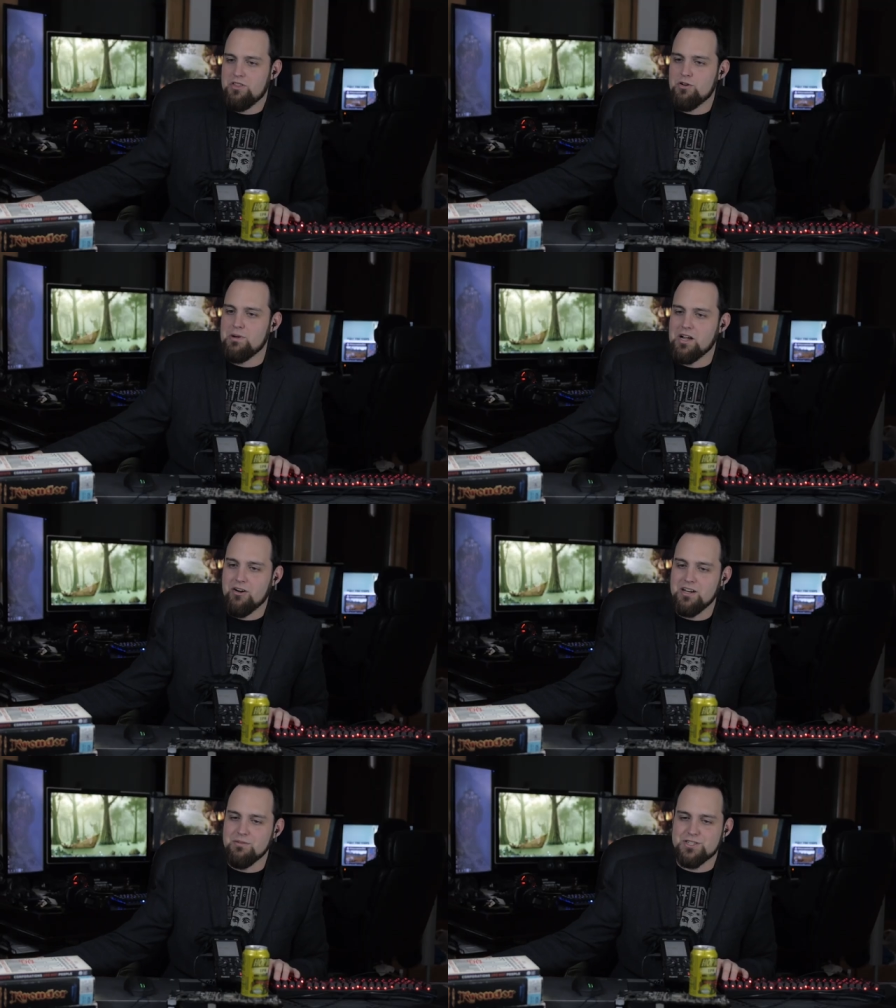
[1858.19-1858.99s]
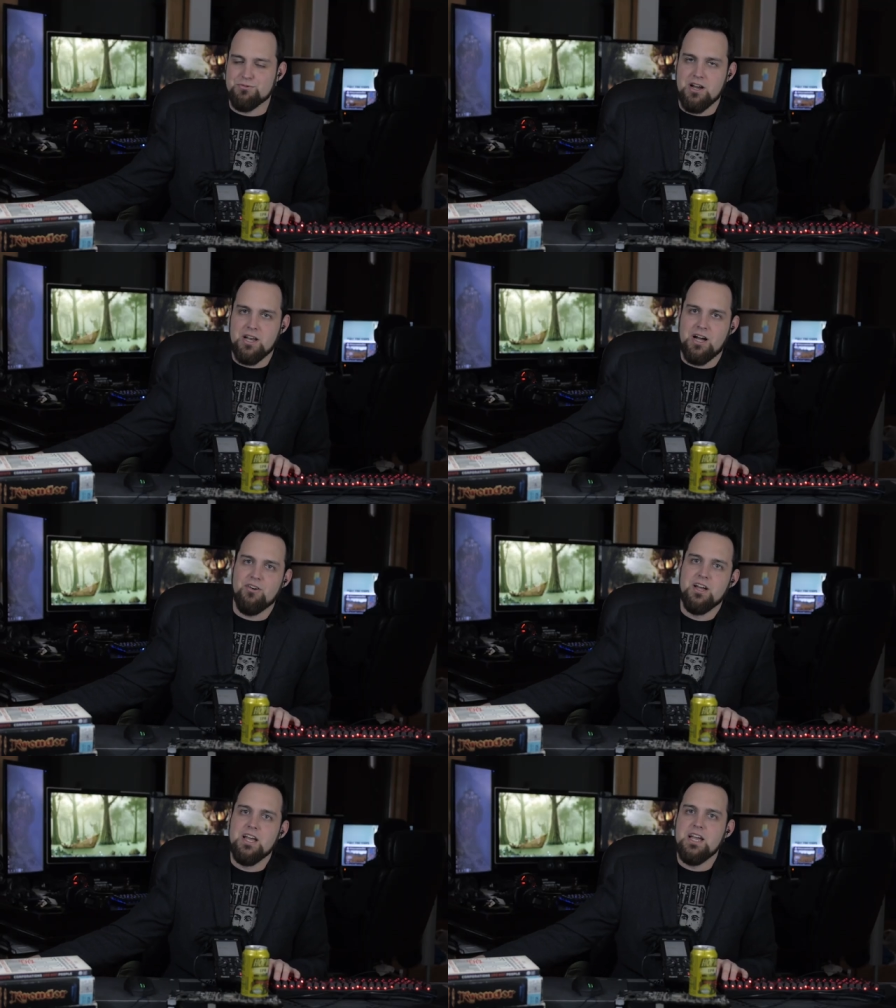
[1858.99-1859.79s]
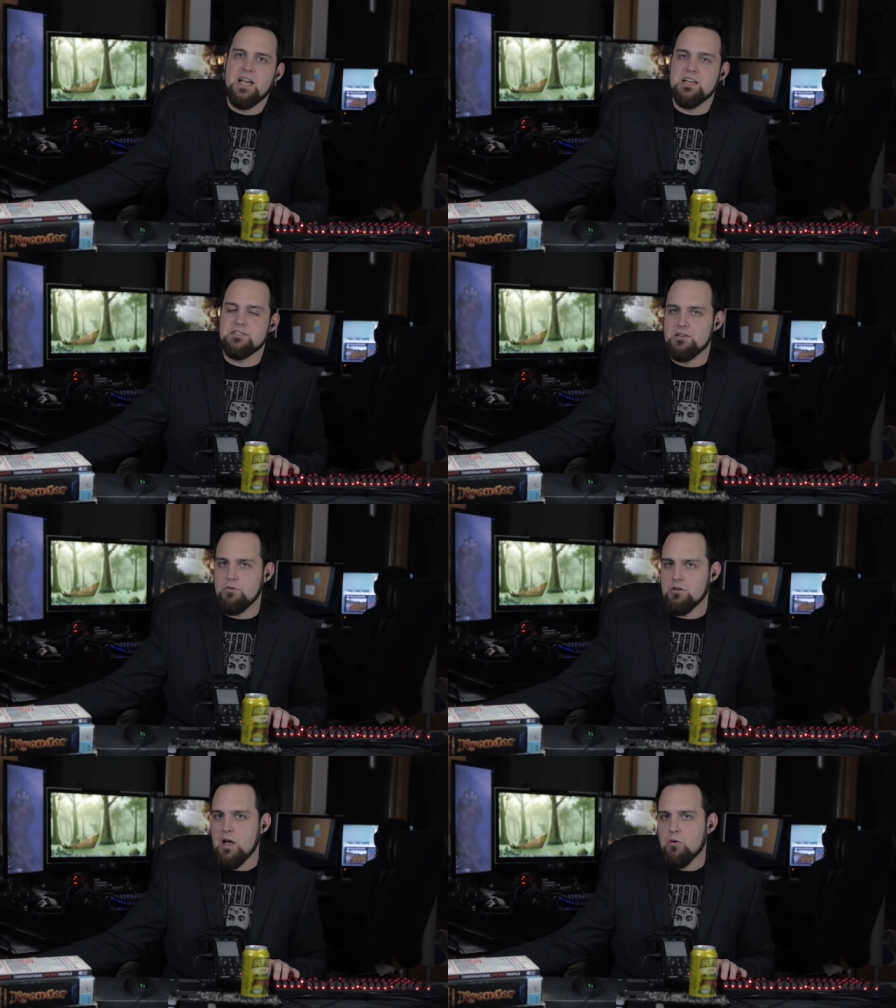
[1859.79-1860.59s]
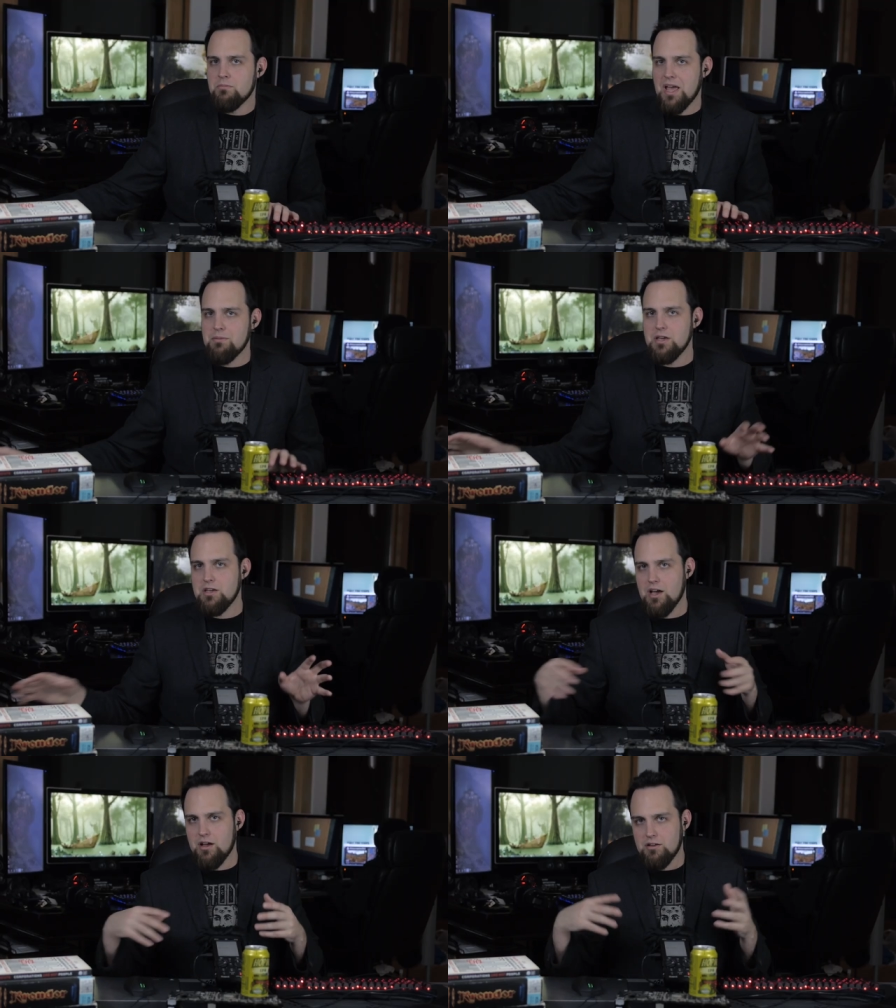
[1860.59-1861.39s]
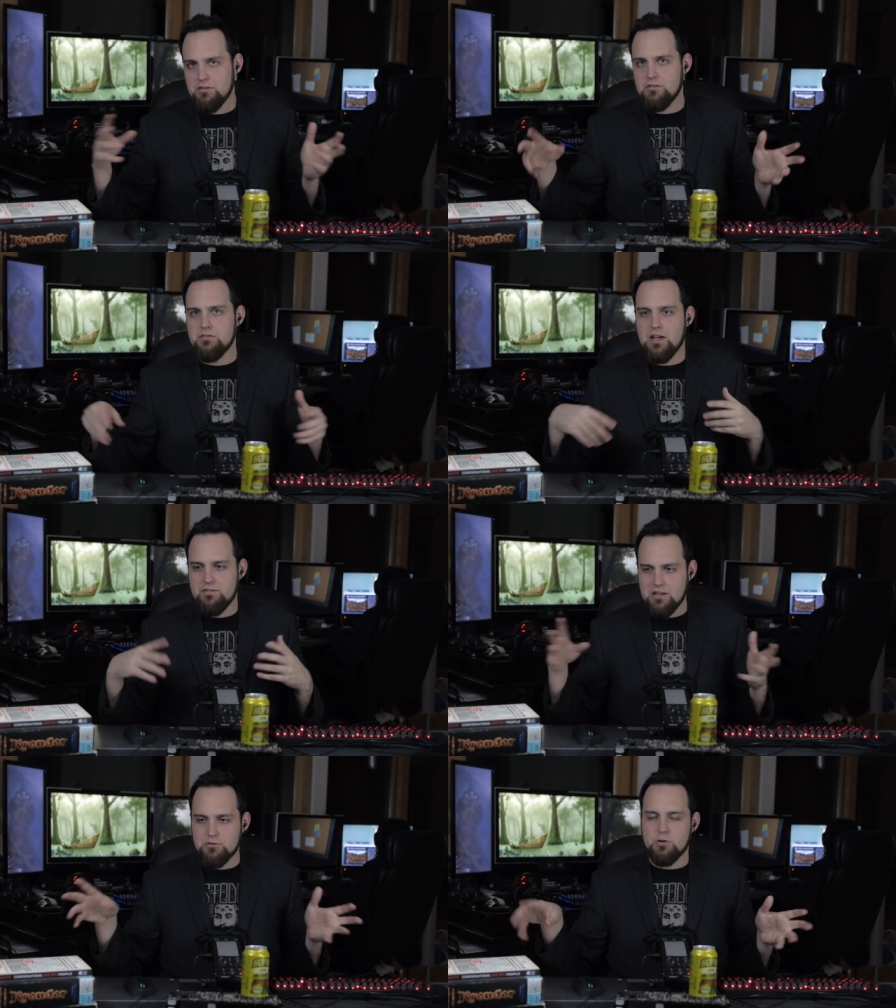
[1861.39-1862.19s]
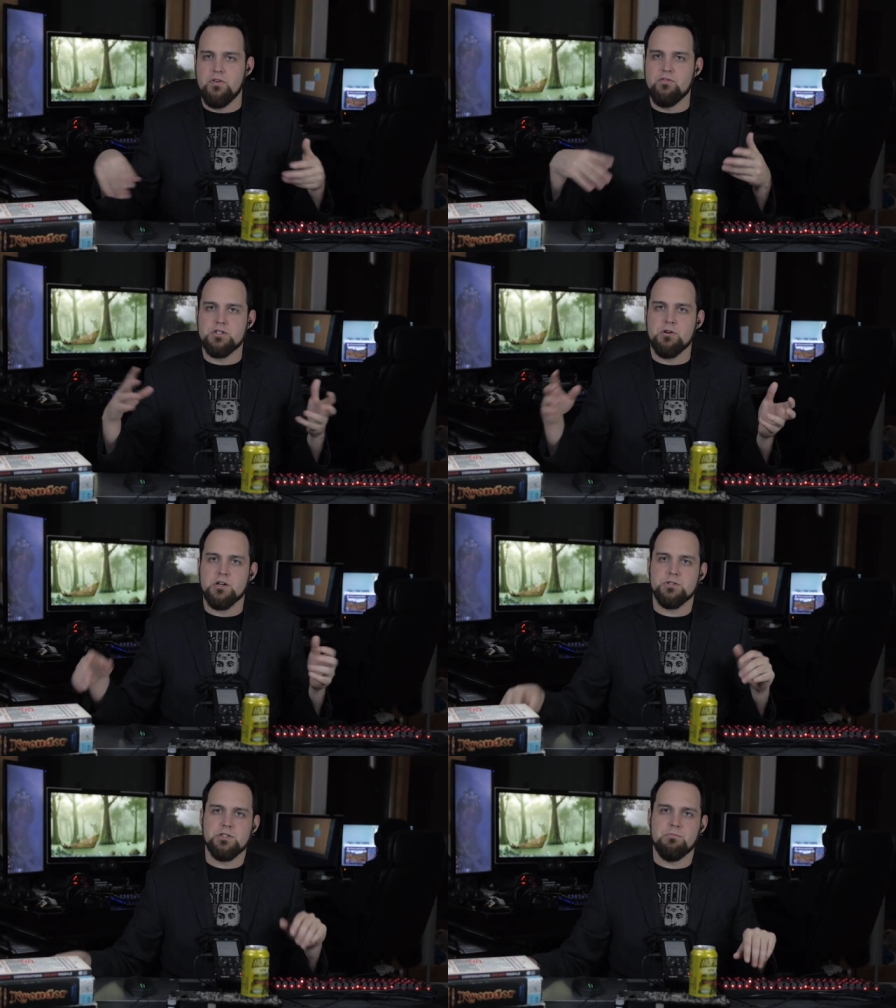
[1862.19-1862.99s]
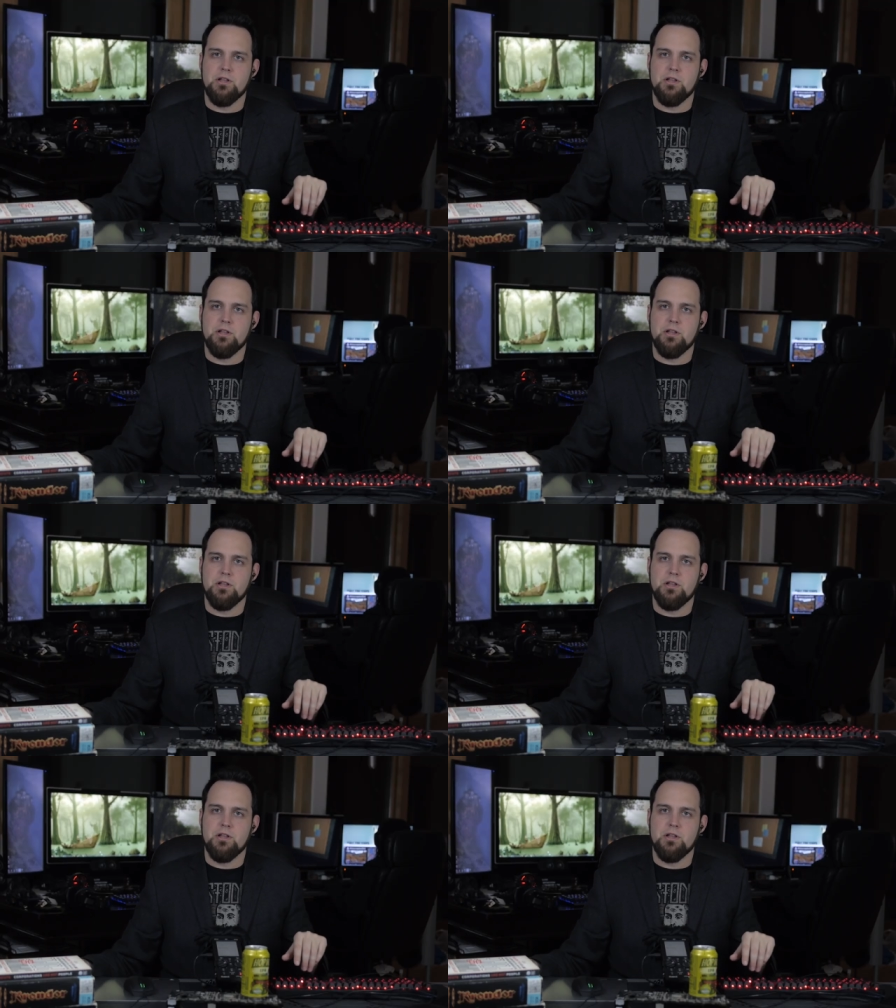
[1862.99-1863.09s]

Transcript: one of their big arguments right now is that okay? Well, maybe yeah, that that sort of infrastructure is